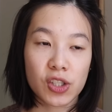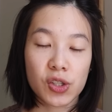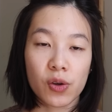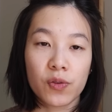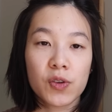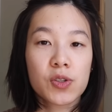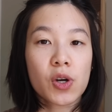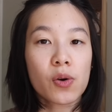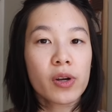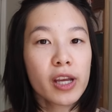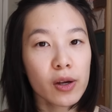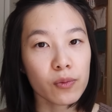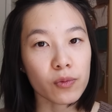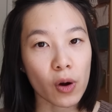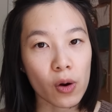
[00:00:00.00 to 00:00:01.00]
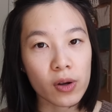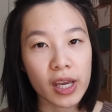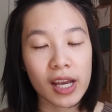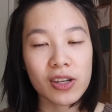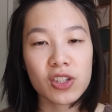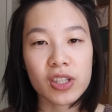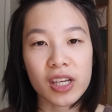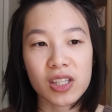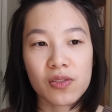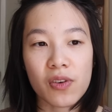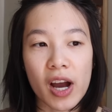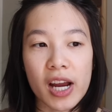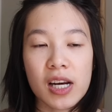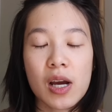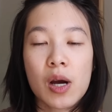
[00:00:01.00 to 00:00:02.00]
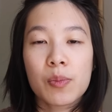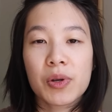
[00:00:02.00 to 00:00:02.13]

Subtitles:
So if you don't hit row gauge, that's fine,